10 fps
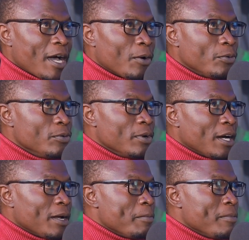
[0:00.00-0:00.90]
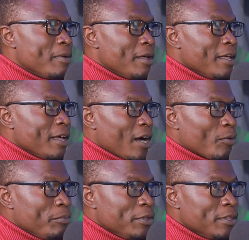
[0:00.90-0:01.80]
I
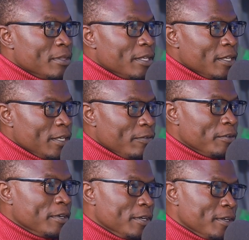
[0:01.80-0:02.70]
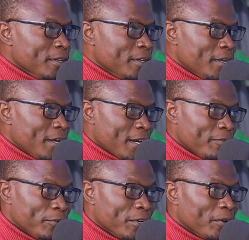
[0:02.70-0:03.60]
would be, even at
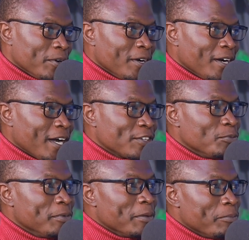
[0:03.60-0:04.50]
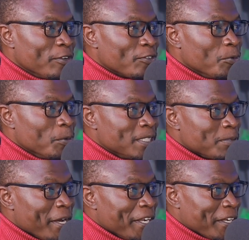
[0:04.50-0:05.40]
a funeral, I should be the person who is
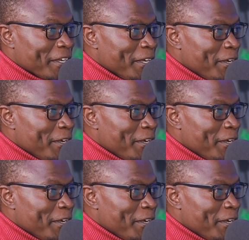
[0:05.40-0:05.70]
smiling.